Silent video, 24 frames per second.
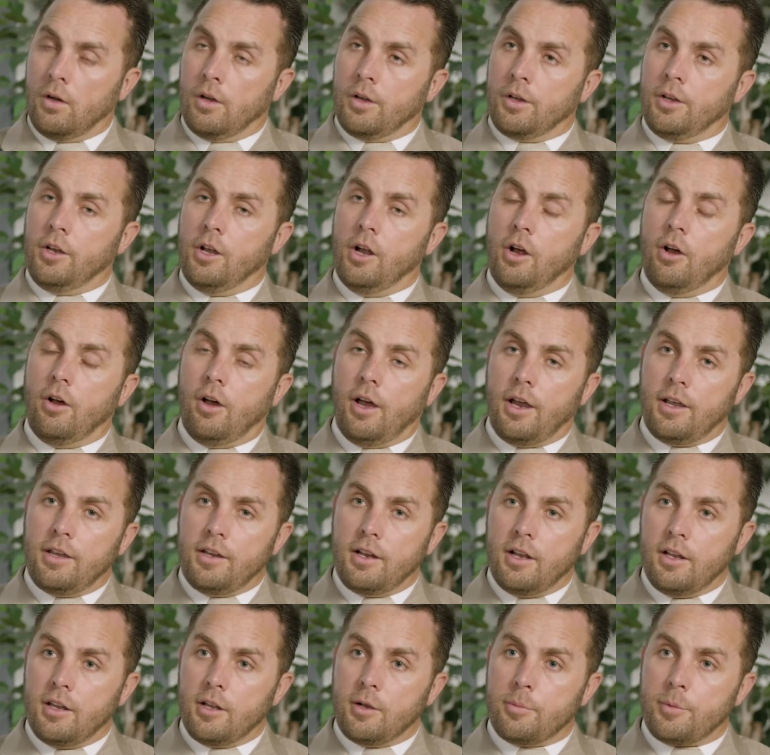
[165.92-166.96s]
I did
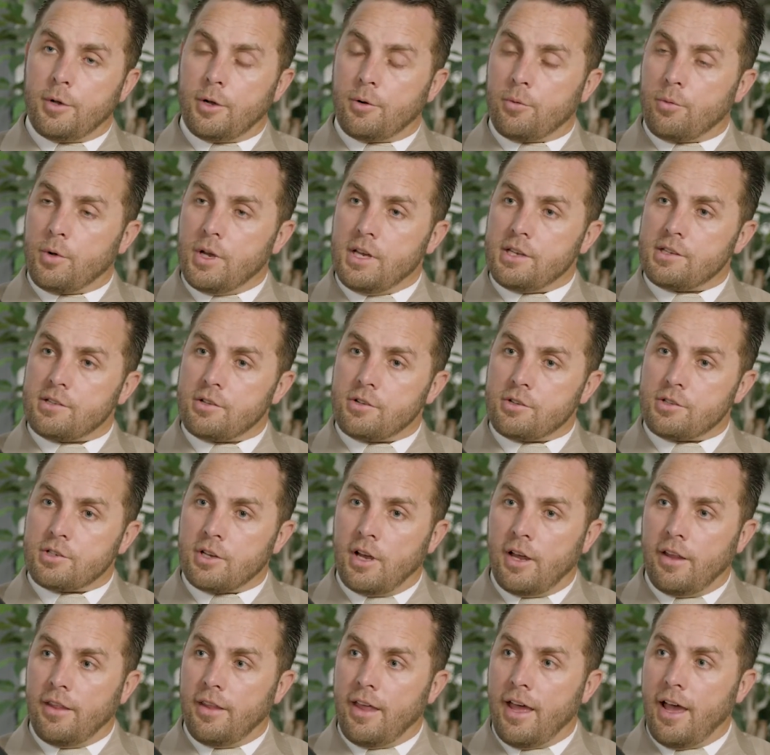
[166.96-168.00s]
a little bit of research
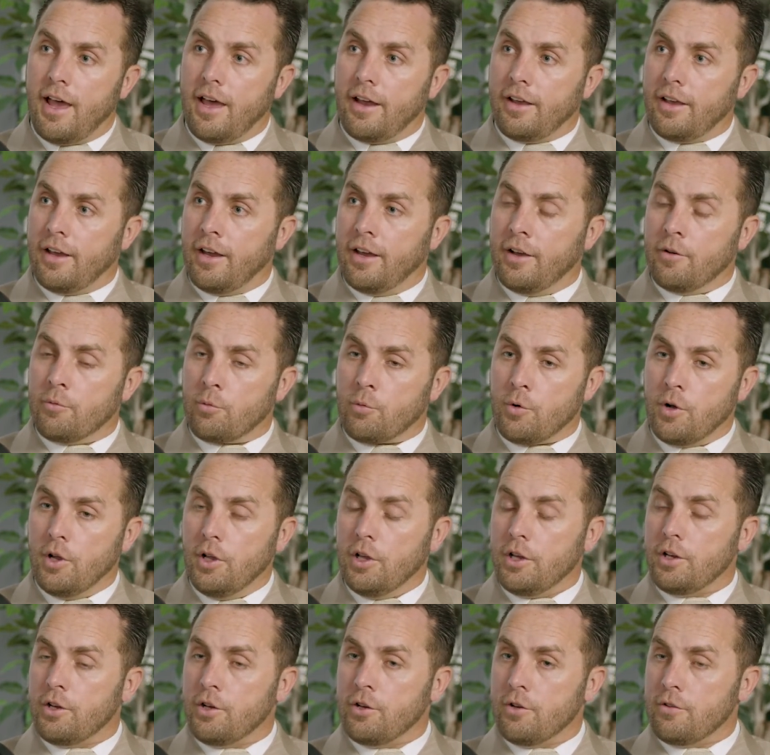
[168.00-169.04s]
on that and
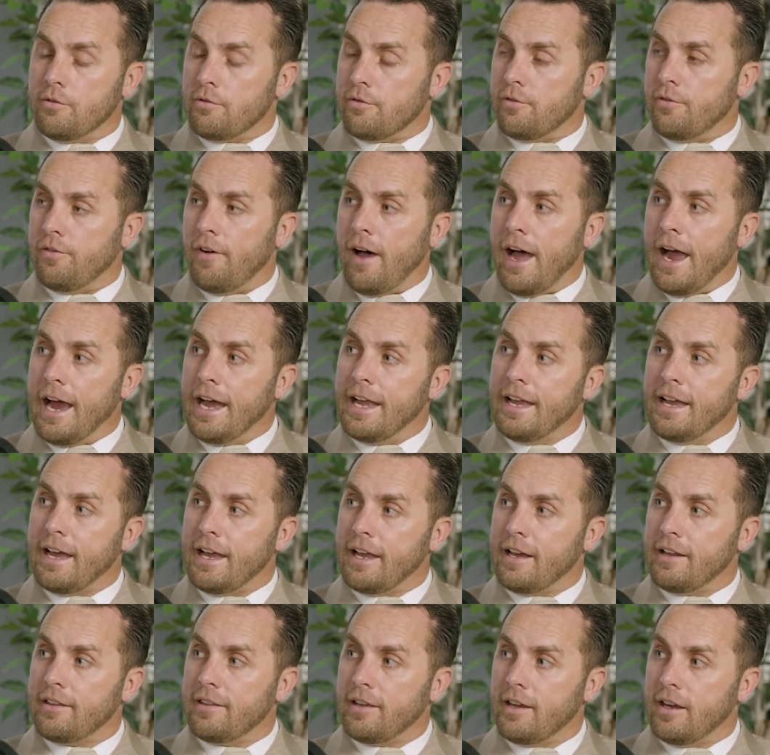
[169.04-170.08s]
really couldn't find
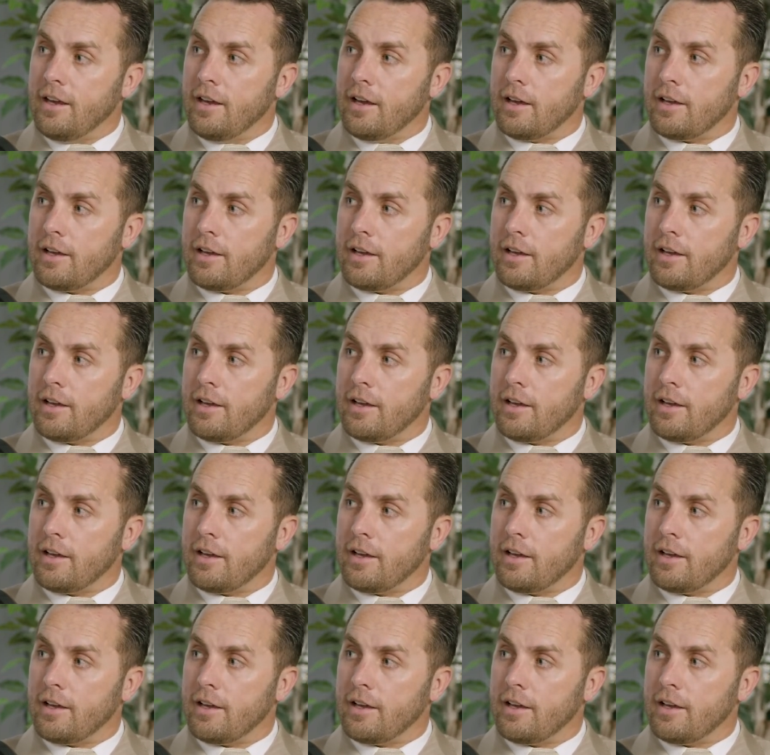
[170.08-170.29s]
anything.